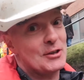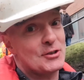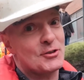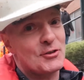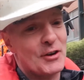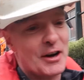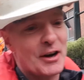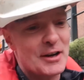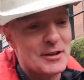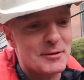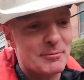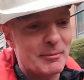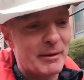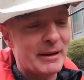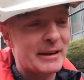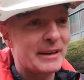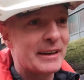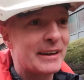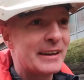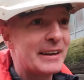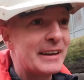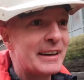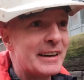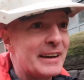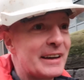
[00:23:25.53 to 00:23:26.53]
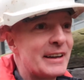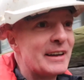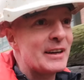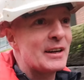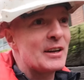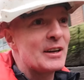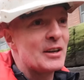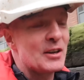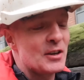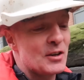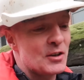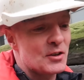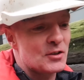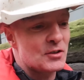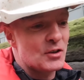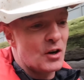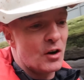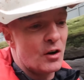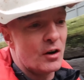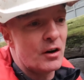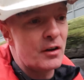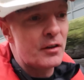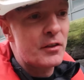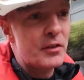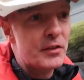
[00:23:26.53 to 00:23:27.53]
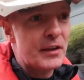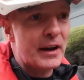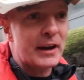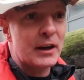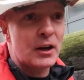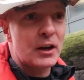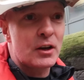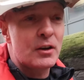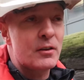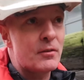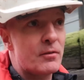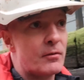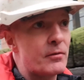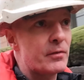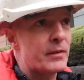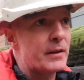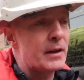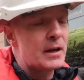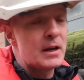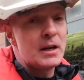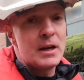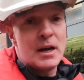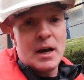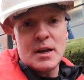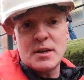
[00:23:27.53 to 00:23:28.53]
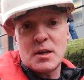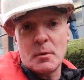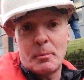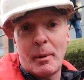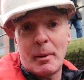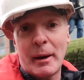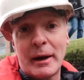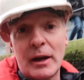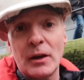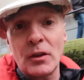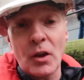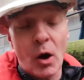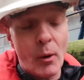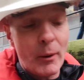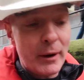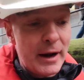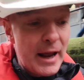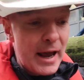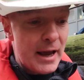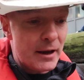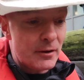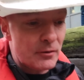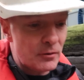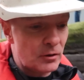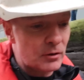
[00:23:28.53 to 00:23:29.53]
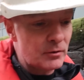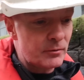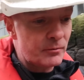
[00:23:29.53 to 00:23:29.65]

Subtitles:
So, it's a big one though, isn't it?